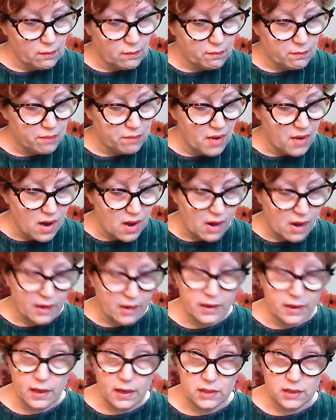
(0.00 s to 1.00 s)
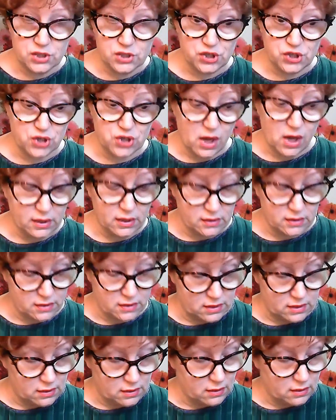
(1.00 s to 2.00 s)
Pa had shot the
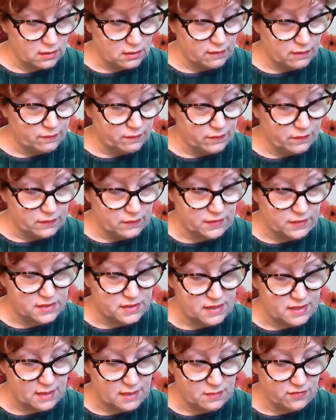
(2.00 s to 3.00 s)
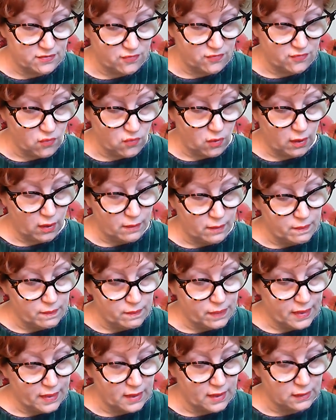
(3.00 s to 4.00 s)
deer the day before,
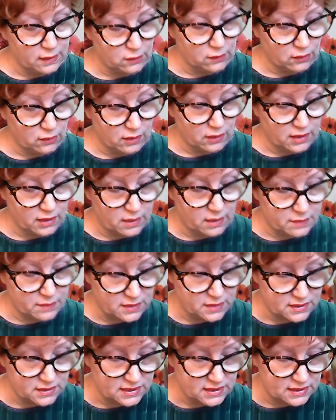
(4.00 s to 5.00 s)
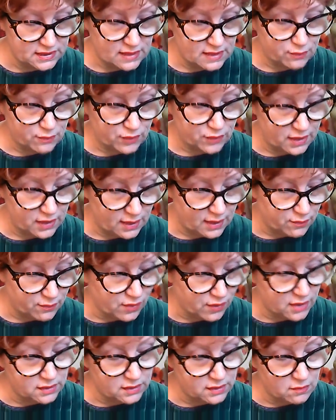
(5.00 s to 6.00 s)
and Laura had been asleep when he
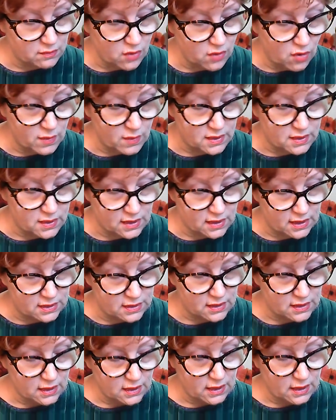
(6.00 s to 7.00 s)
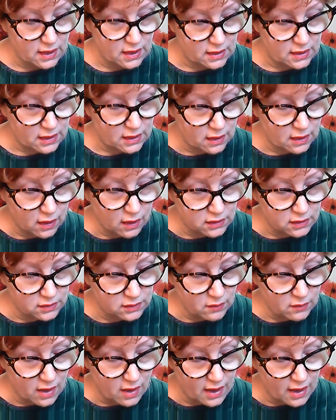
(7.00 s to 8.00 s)
brought them home at night, and he hung
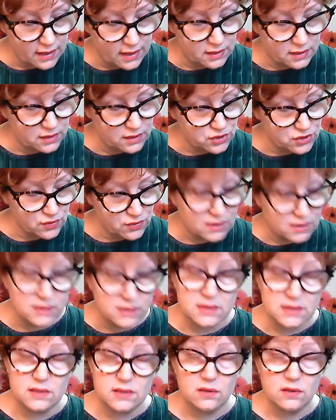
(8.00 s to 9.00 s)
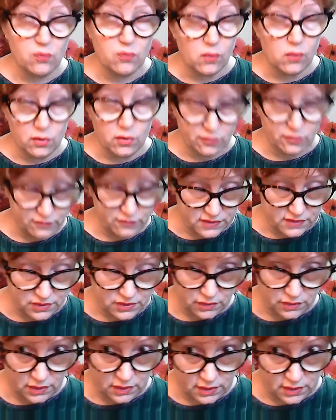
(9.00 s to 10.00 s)
them high in the trees so the wolves
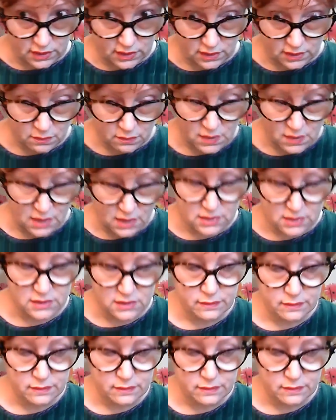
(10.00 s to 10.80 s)
couldn't get the meat.